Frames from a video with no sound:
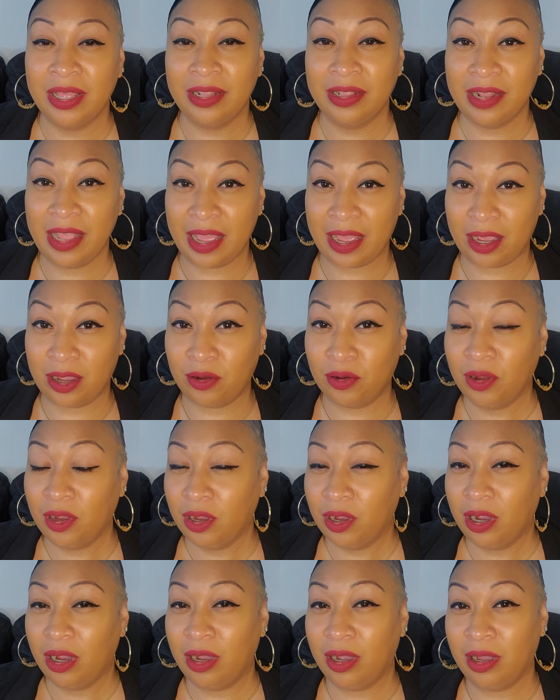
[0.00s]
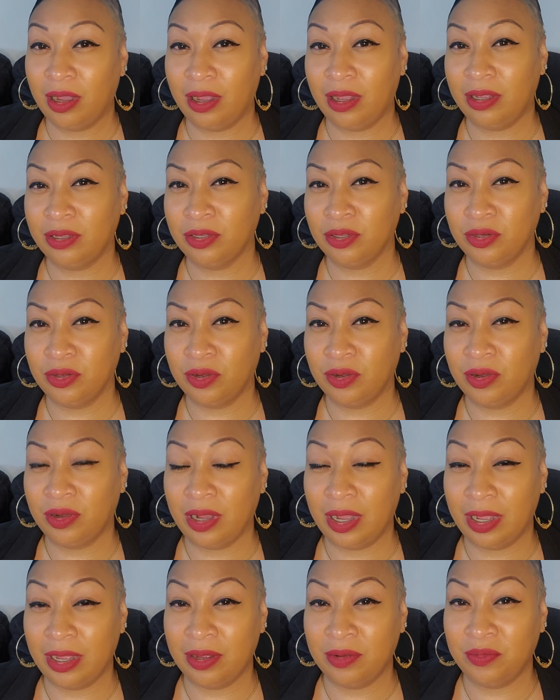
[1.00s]
Now, you
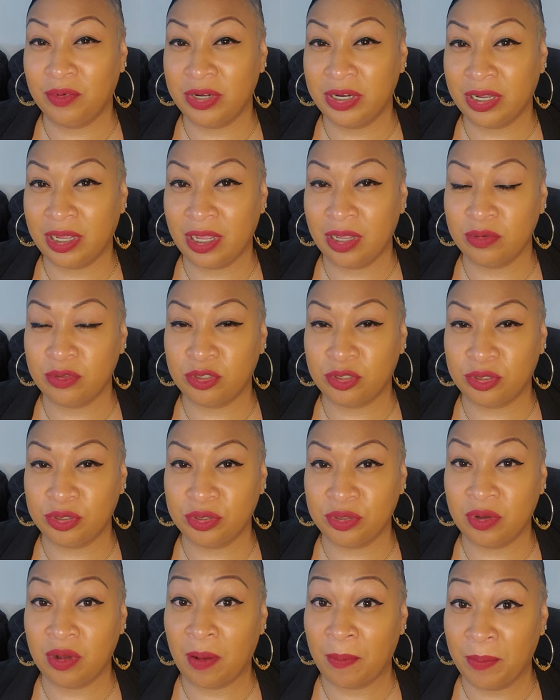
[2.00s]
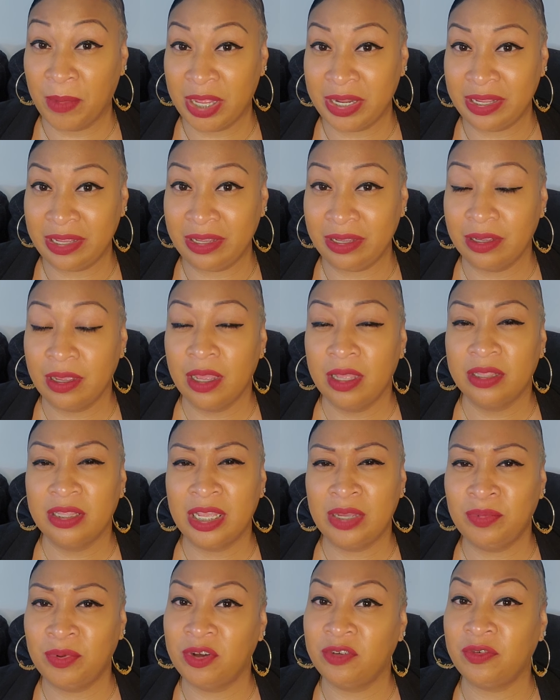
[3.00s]
know, when it comes to money,
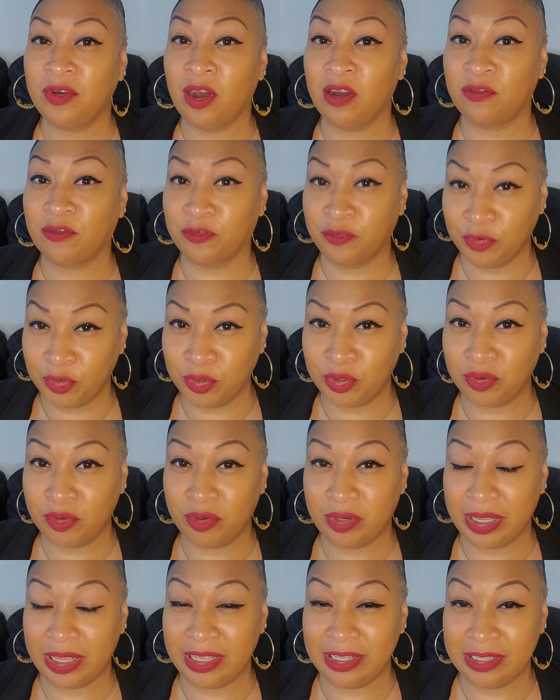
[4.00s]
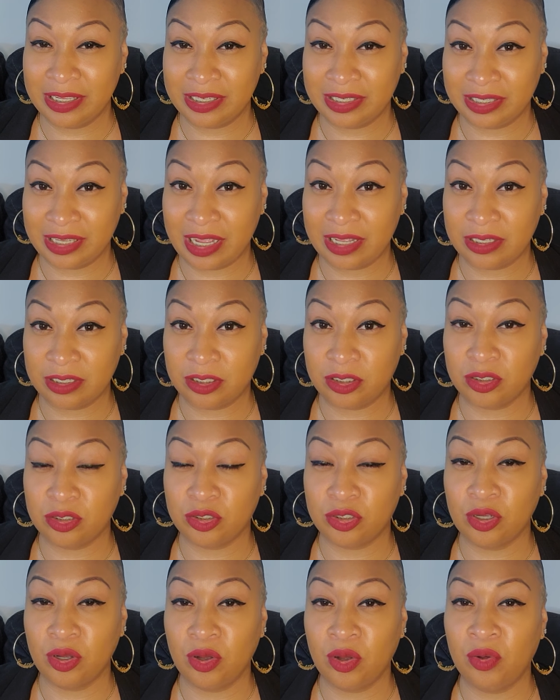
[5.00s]
they both are frugal in this sense.
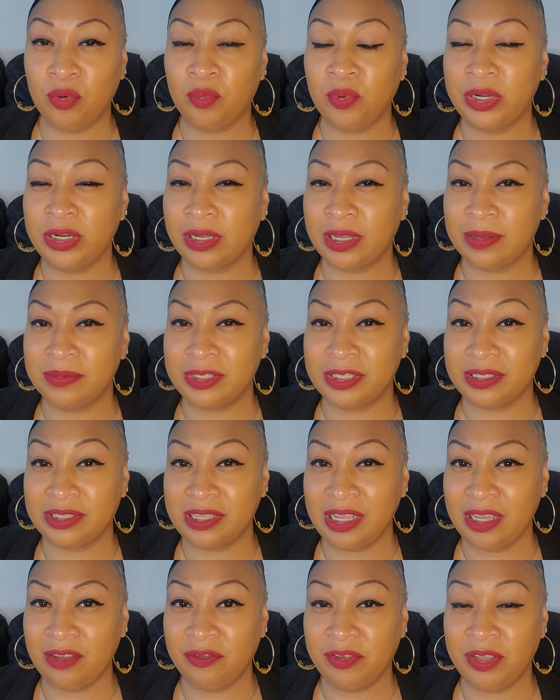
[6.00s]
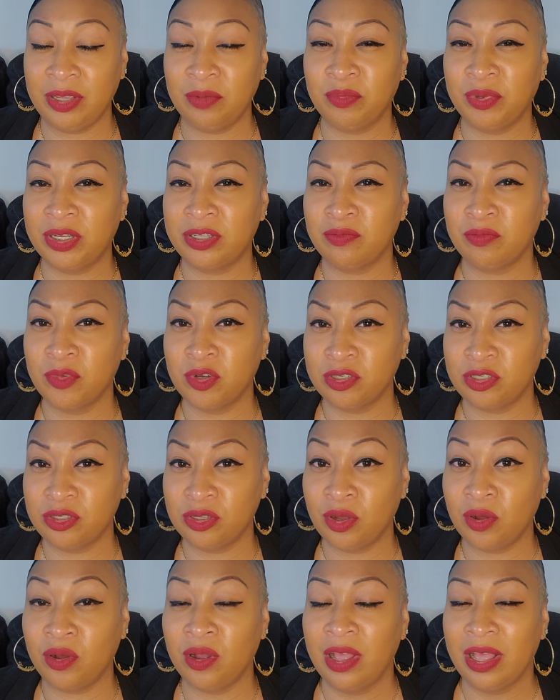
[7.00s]
So when it comes to saving, but more
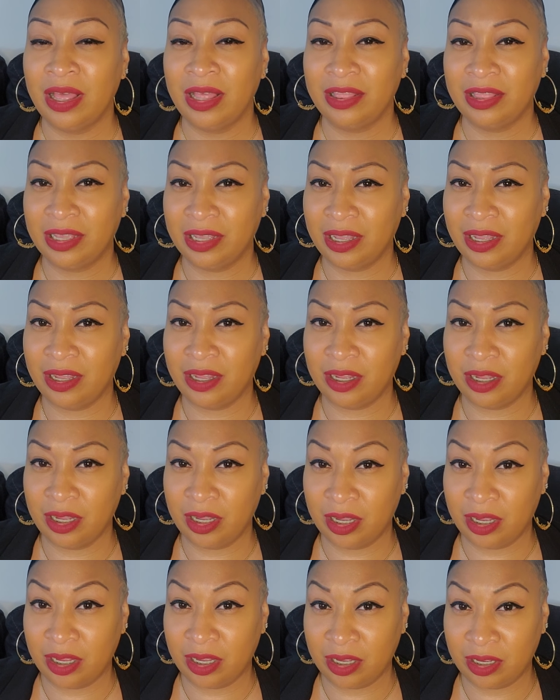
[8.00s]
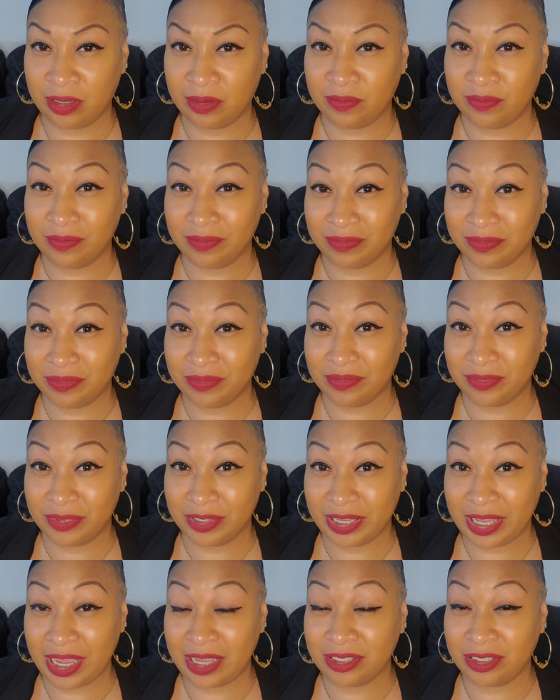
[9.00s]
so the
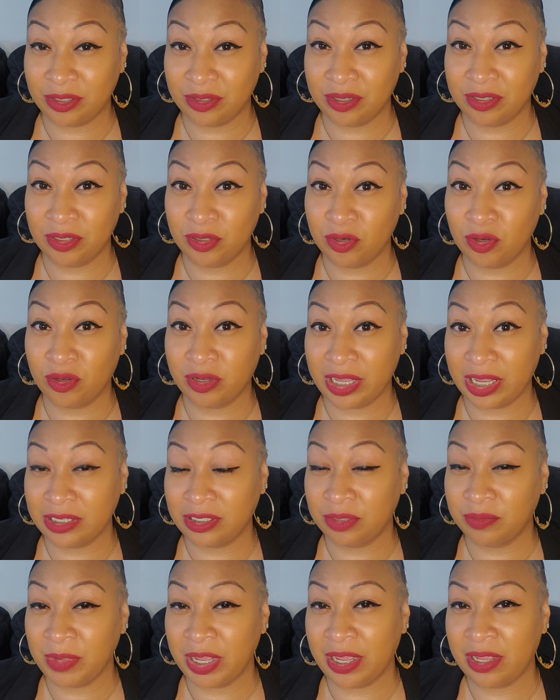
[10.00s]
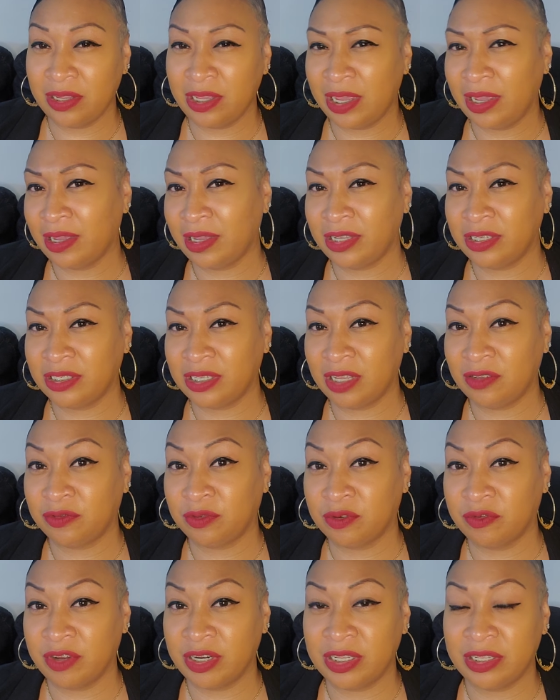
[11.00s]
Cancer, you know, Cancer man, yeah, he saves
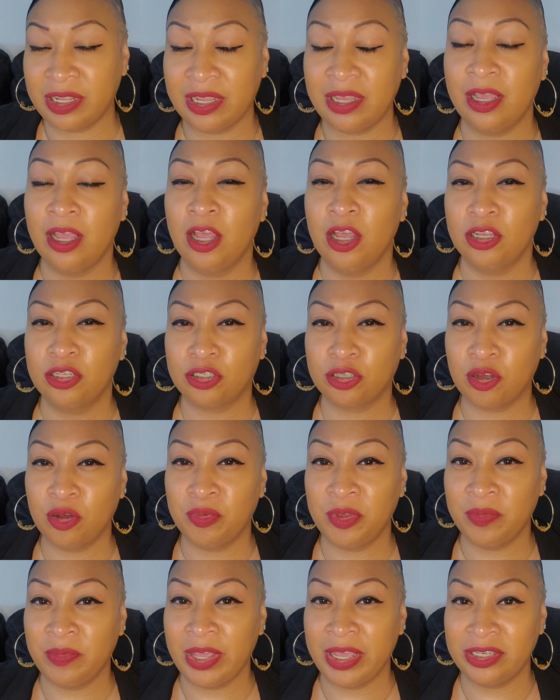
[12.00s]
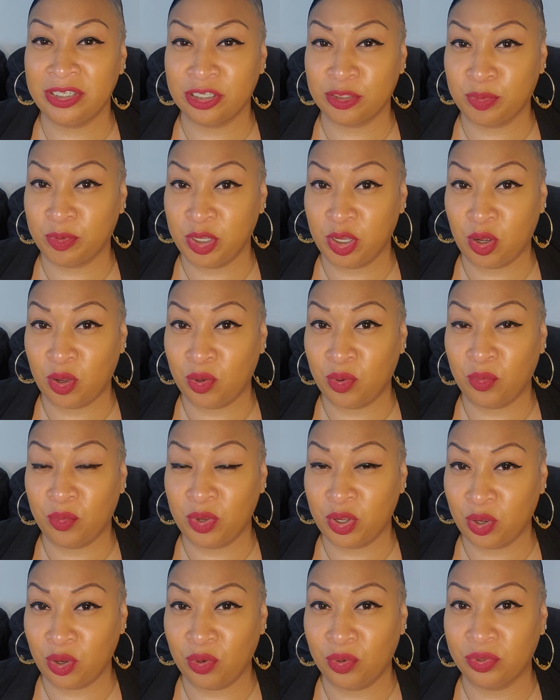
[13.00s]
for a rainy day. Scorpio man just
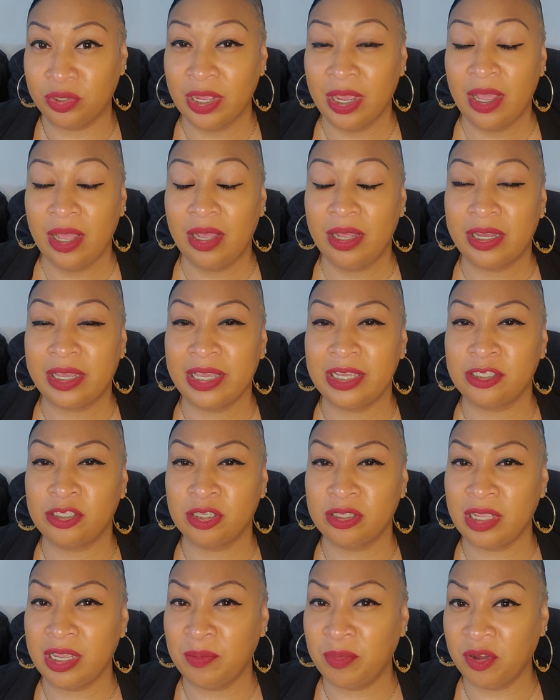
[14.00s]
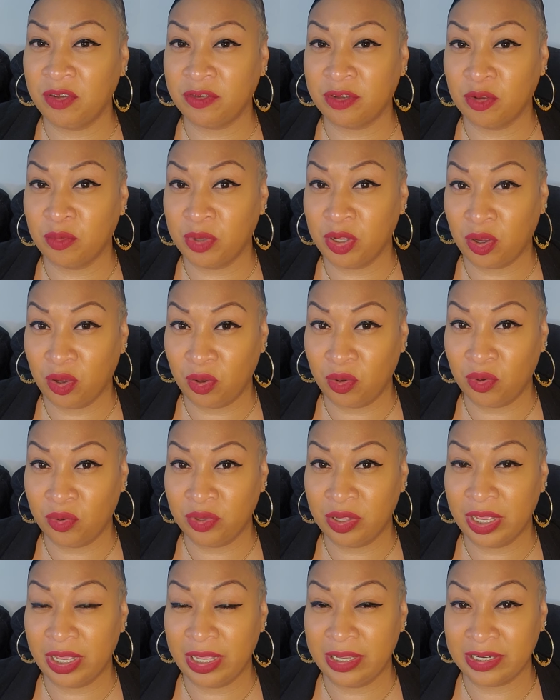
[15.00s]
withhold. Okay, so they both could
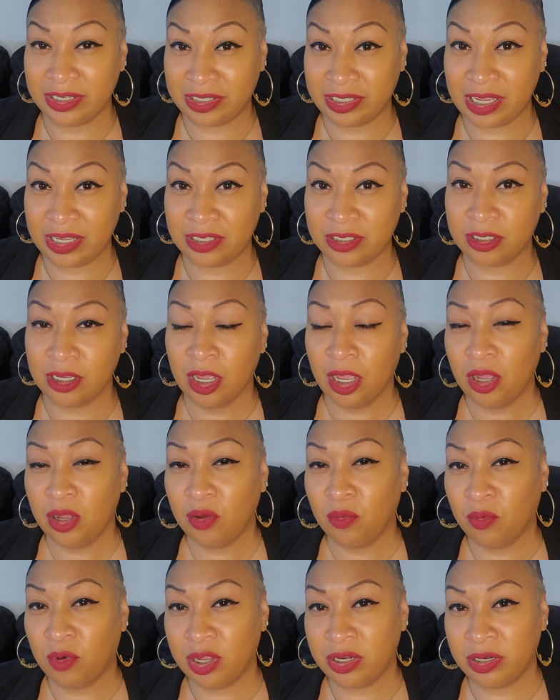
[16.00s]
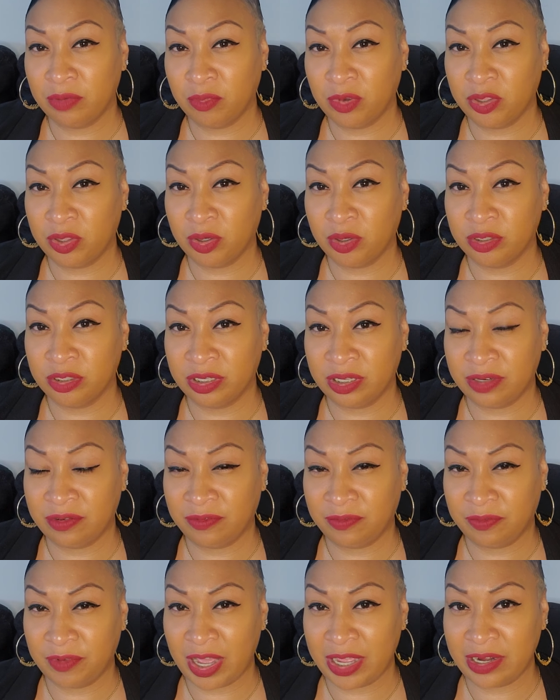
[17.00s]
withhold in a sense. One withholding
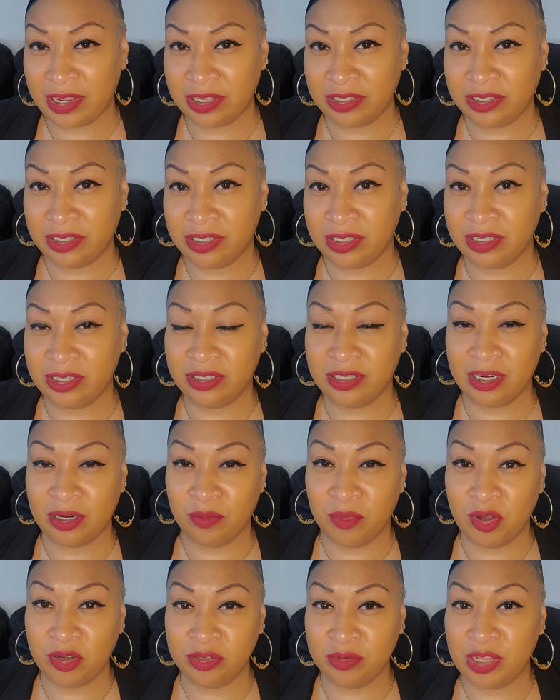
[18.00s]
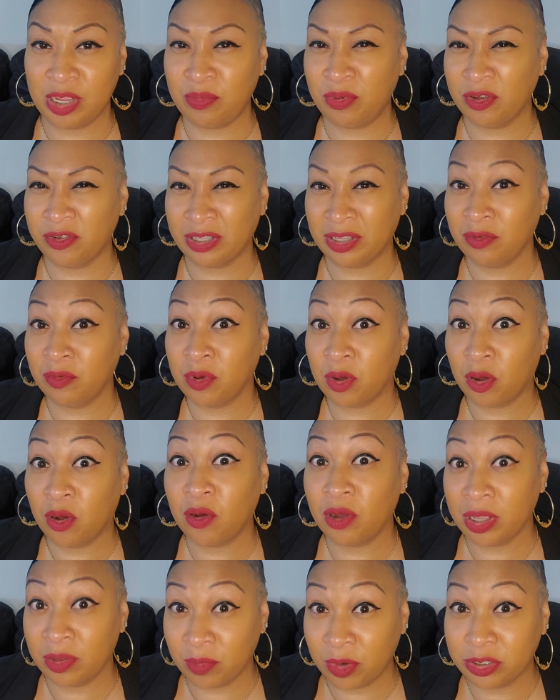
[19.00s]
finances and they both can
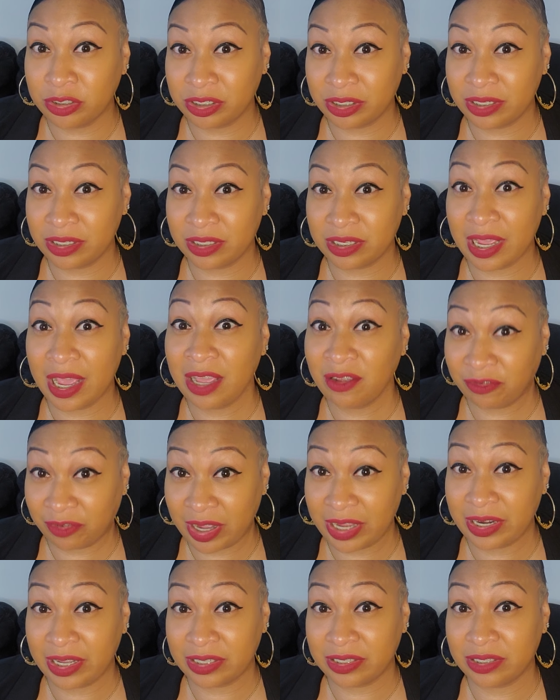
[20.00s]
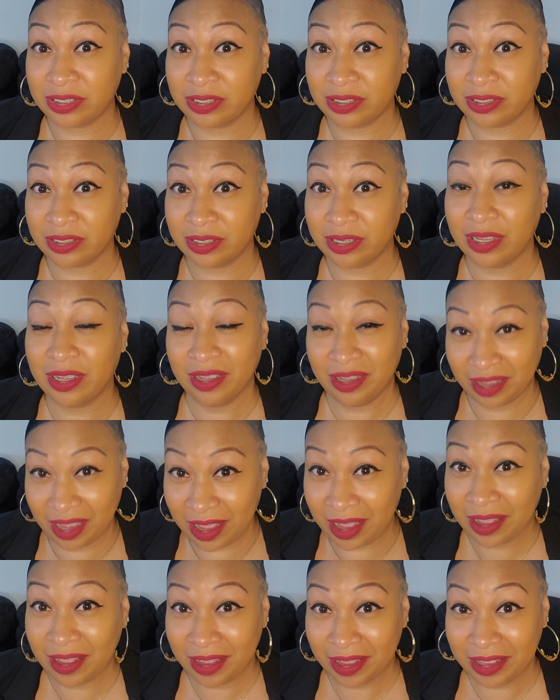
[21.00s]
withhold emotions and finances.
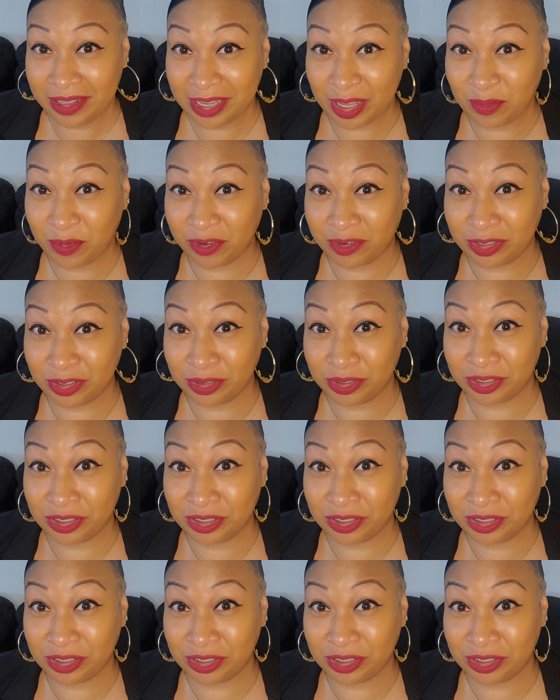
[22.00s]
They both could do it